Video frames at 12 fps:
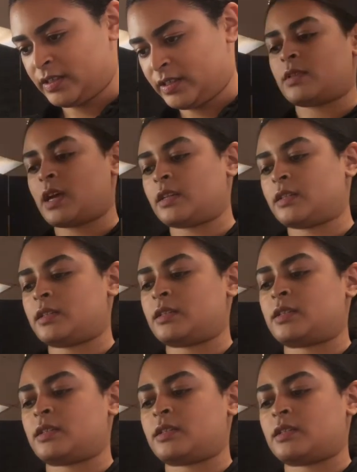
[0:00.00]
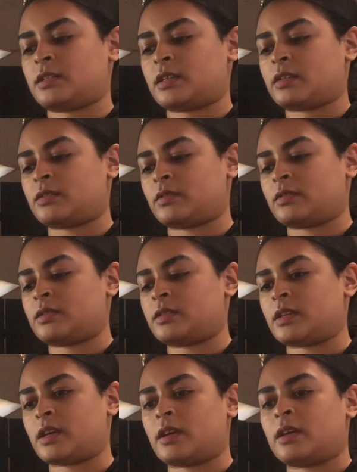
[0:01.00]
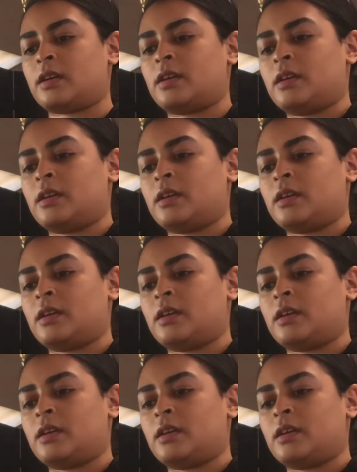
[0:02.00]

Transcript: That's done, that's all set.